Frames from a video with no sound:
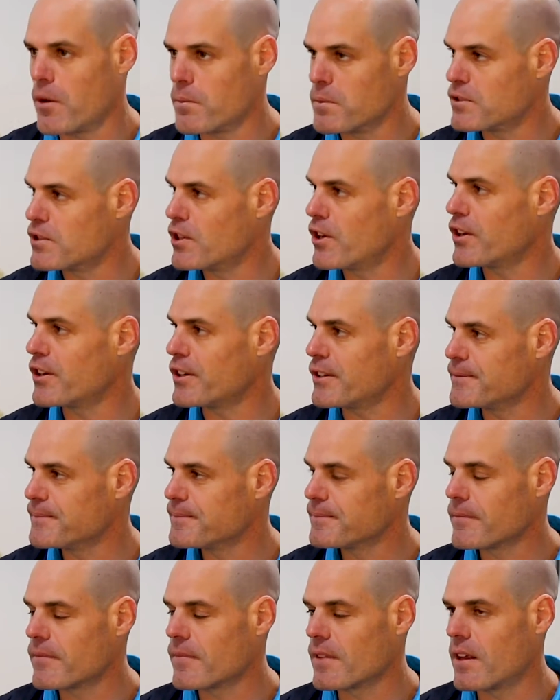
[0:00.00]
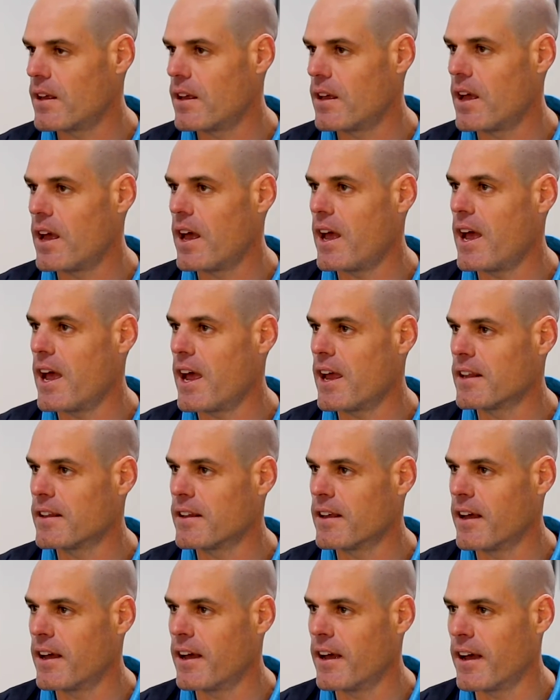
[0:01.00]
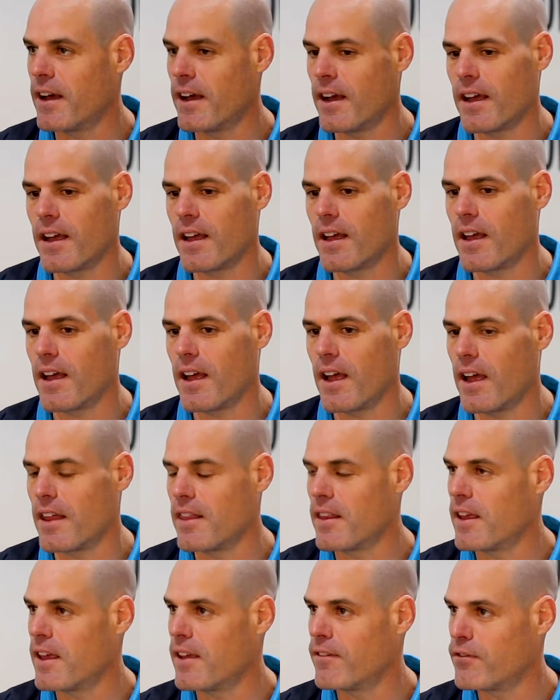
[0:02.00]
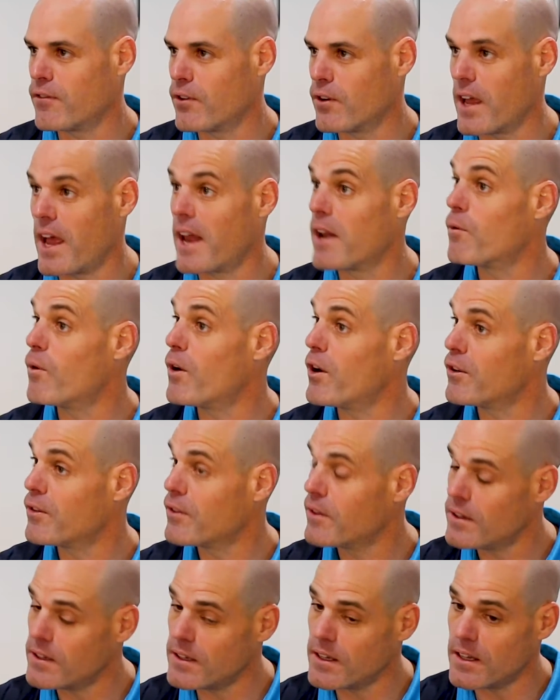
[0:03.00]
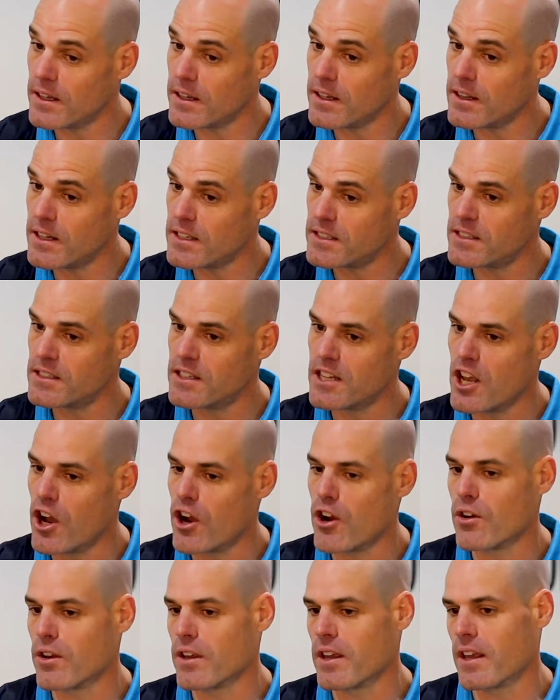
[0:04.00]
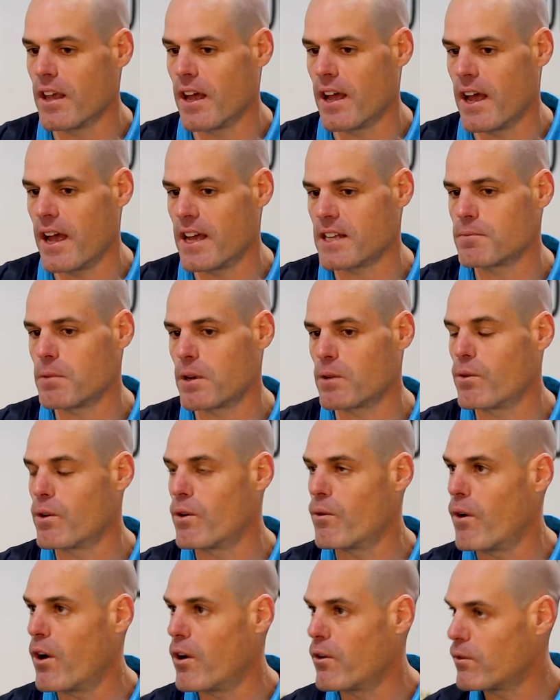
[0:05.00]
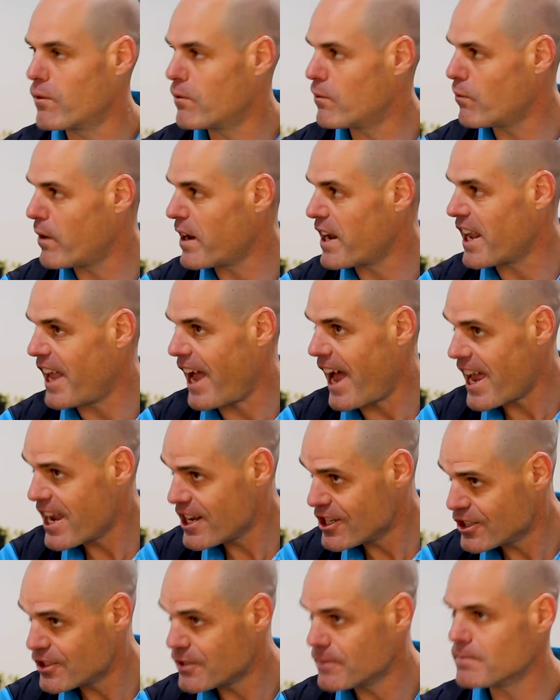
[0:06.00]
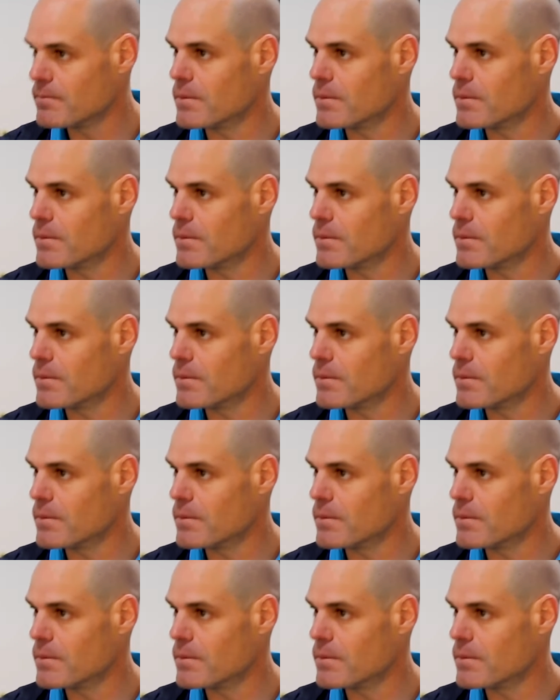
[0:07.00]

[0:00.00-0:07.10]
open circuit. Mm-hmm. And uh, and therefore, and it won't, this is the only uh, aspect where it won't re-engage